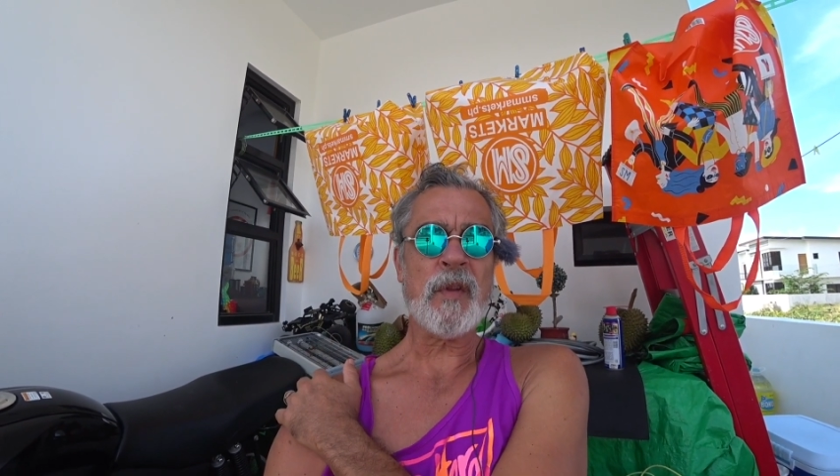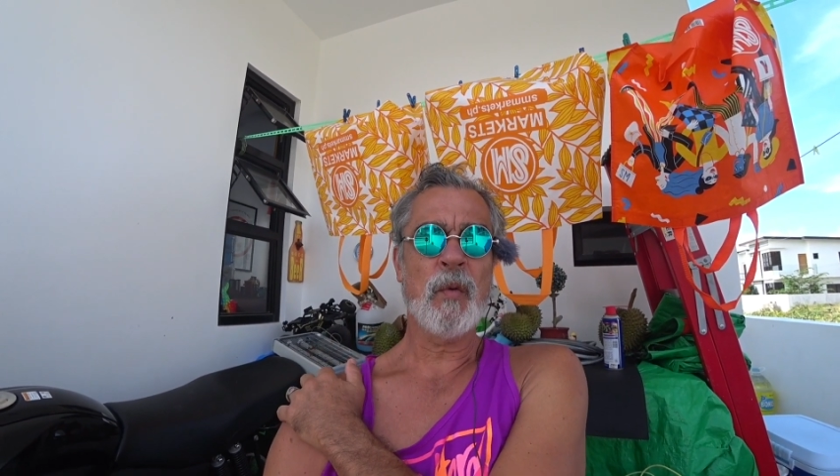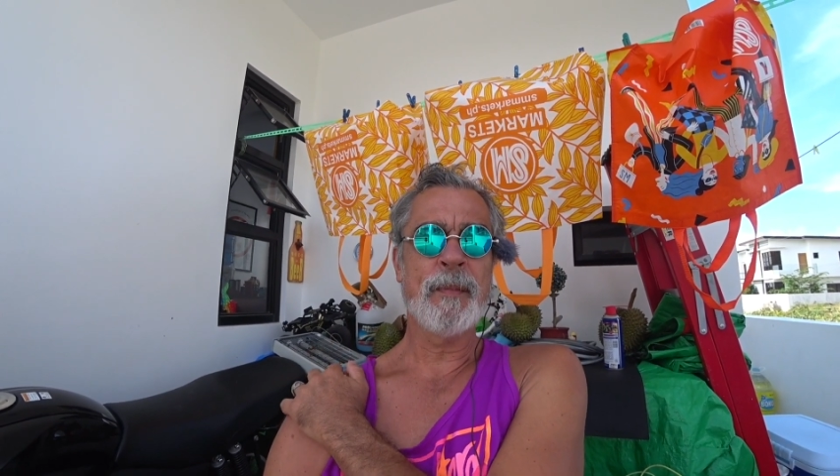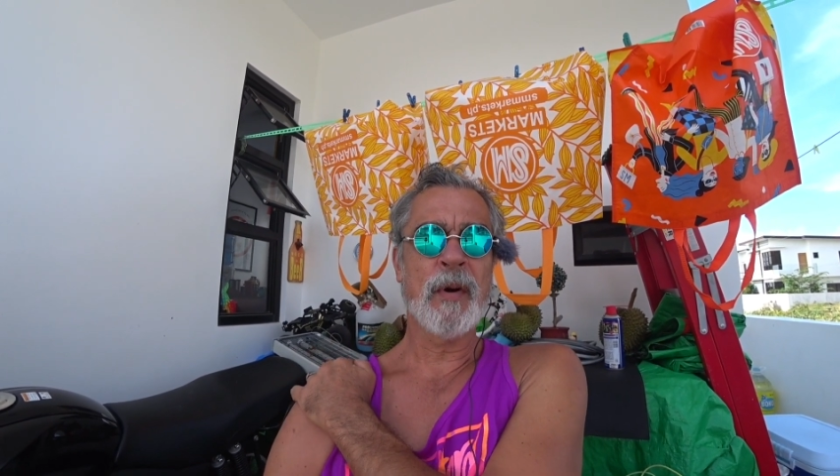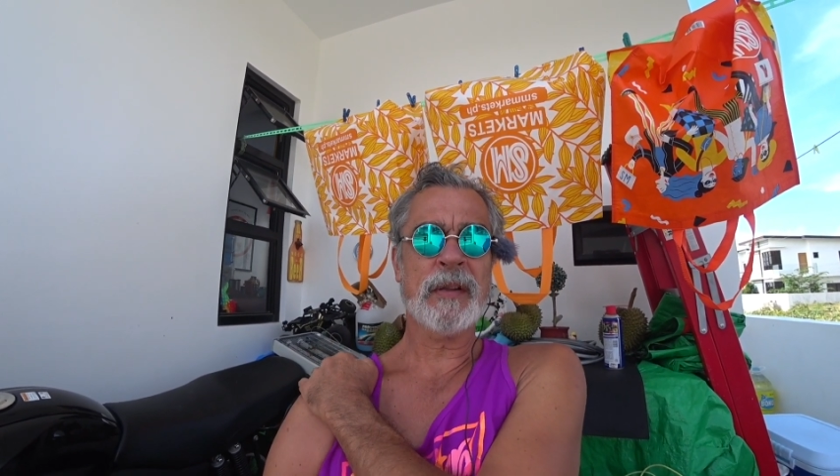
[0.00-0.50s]

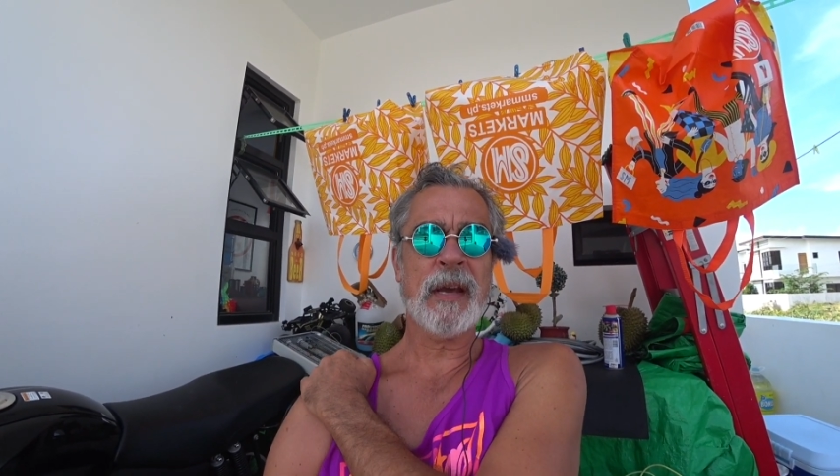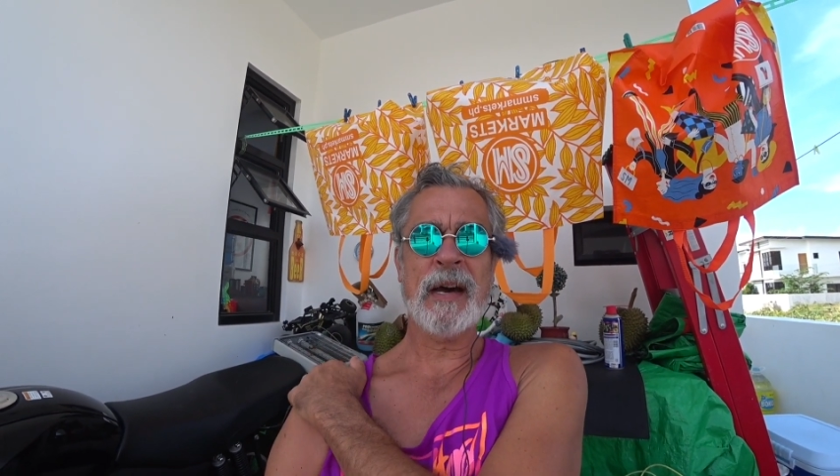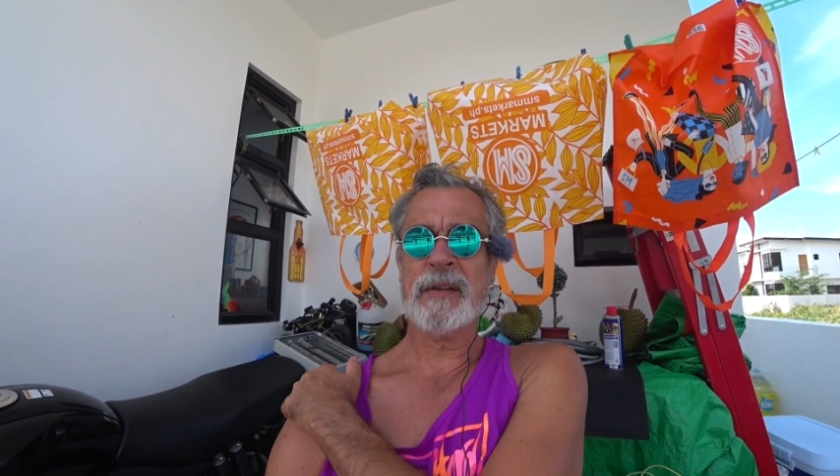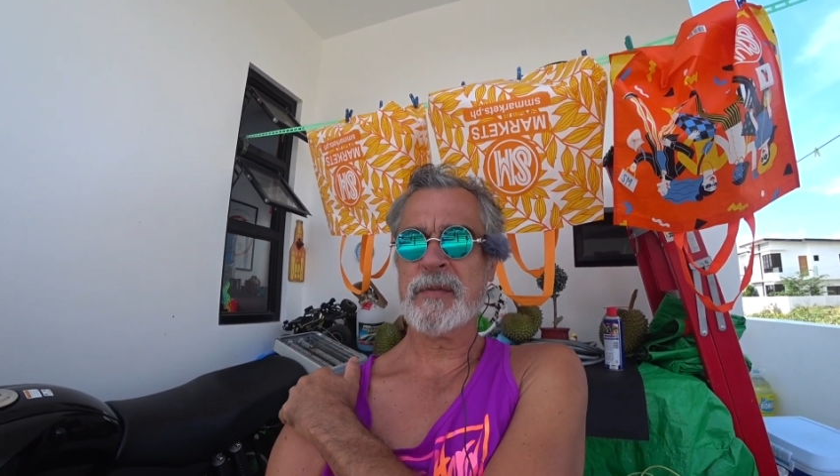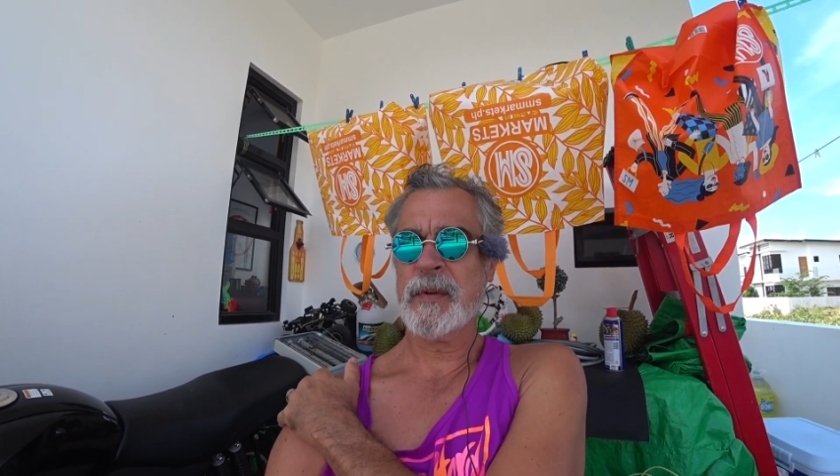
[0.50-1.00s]
We bought the
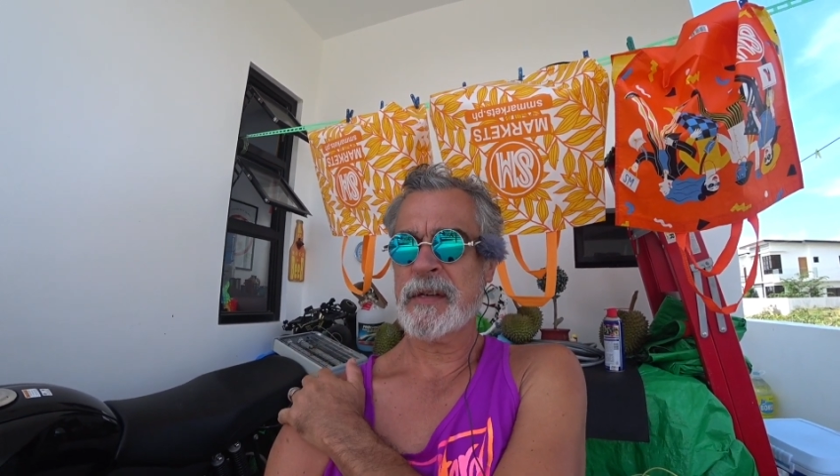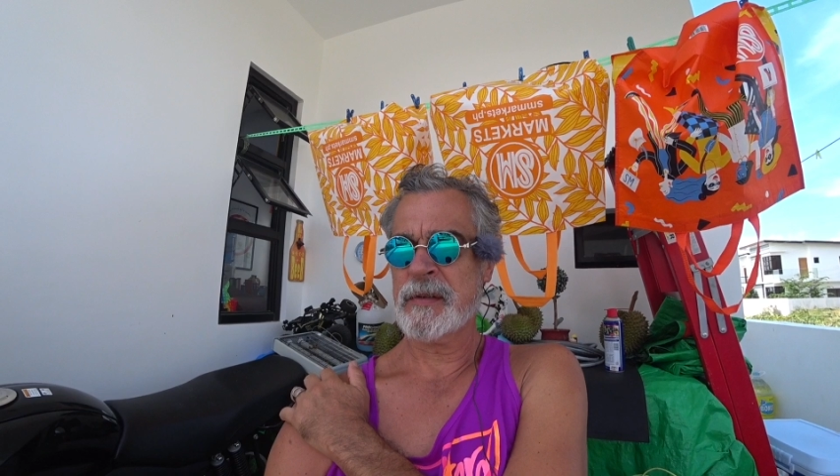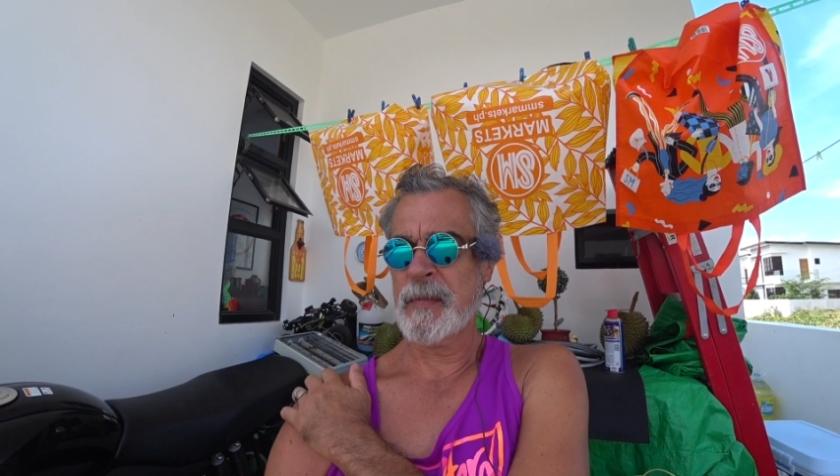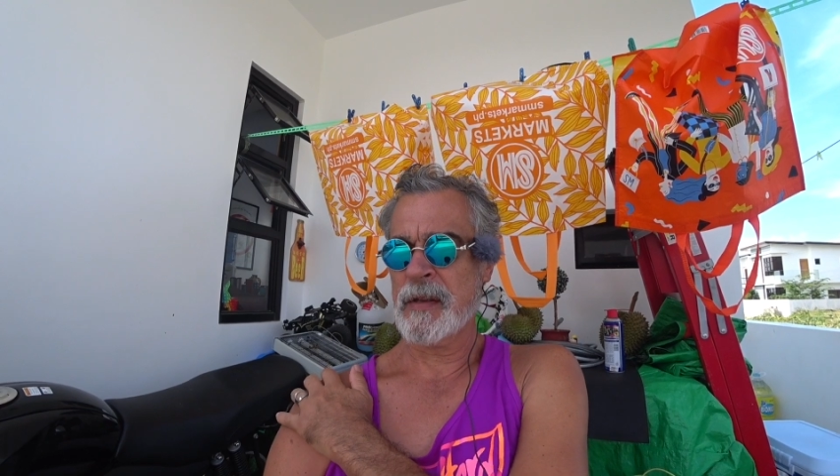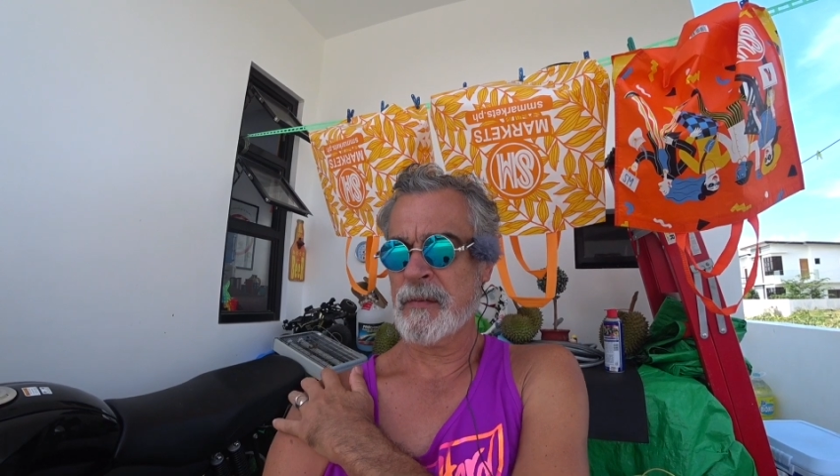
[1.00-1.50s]
house where
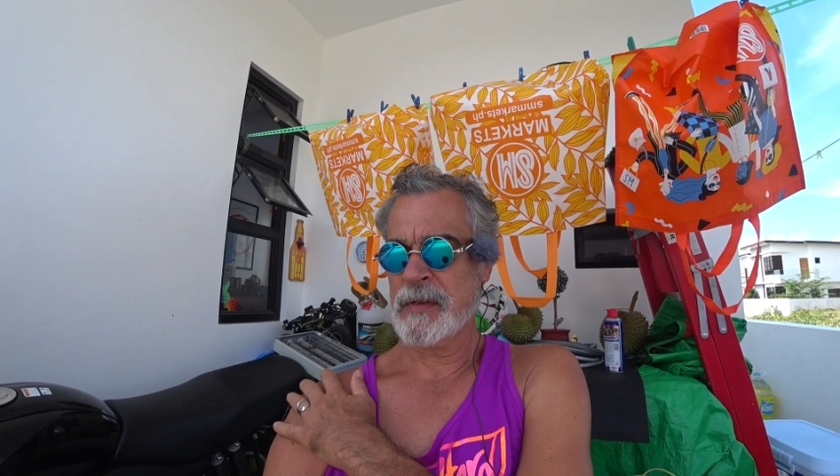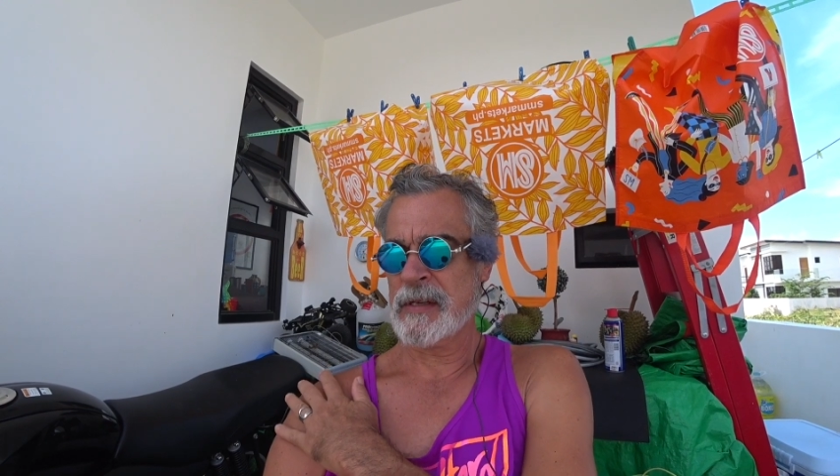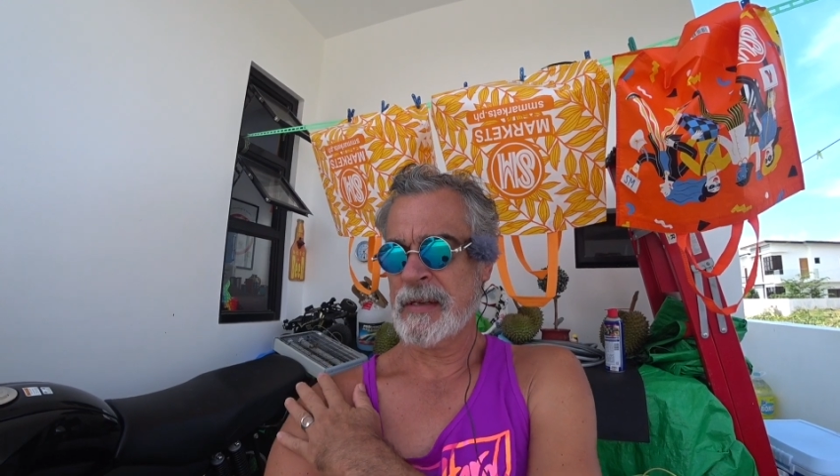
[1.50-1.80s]
his mother was